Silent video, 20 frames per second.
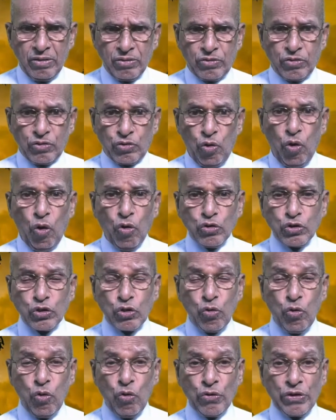to those
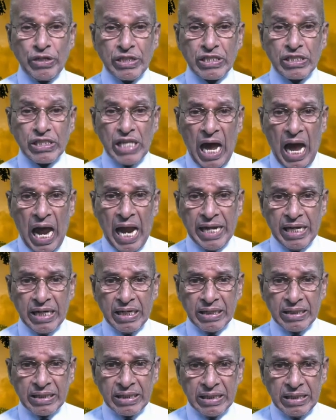who
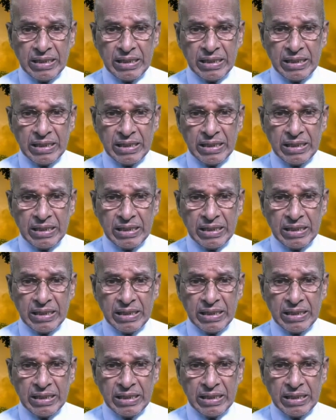desire